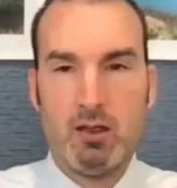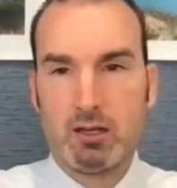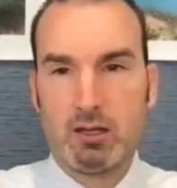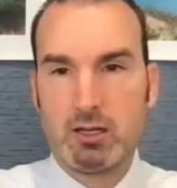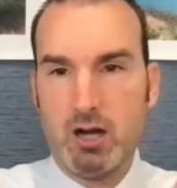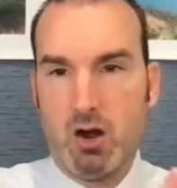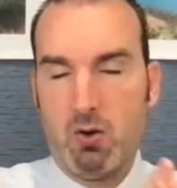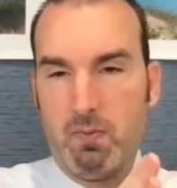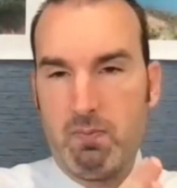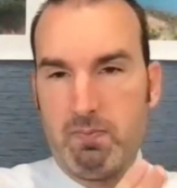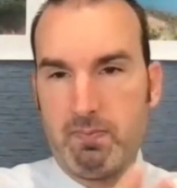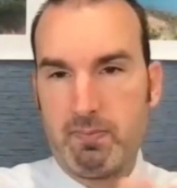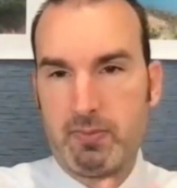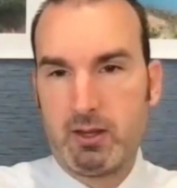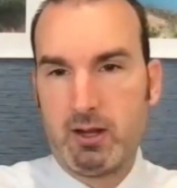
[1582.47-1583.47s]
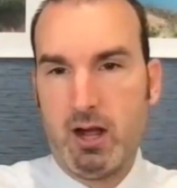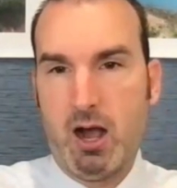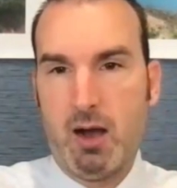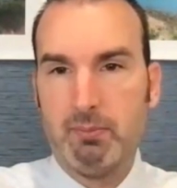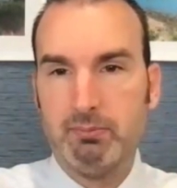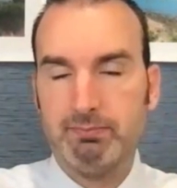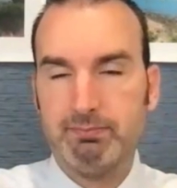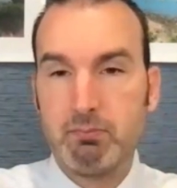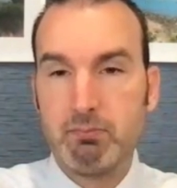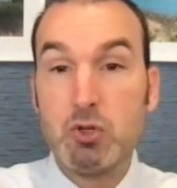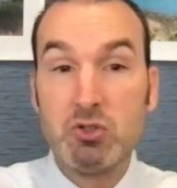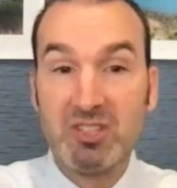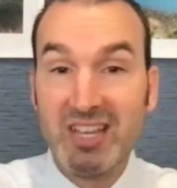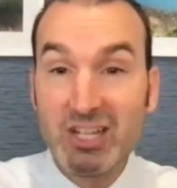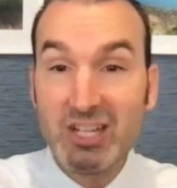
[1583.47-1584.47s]
you know, um,
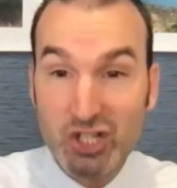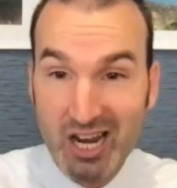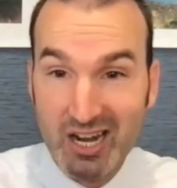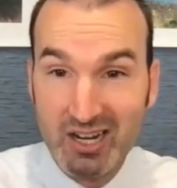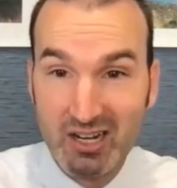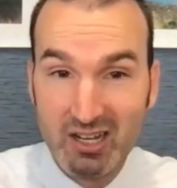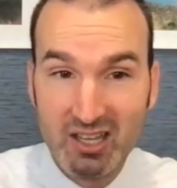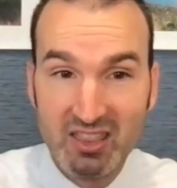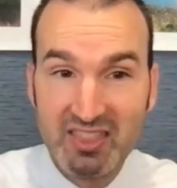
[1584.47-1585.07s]
musician,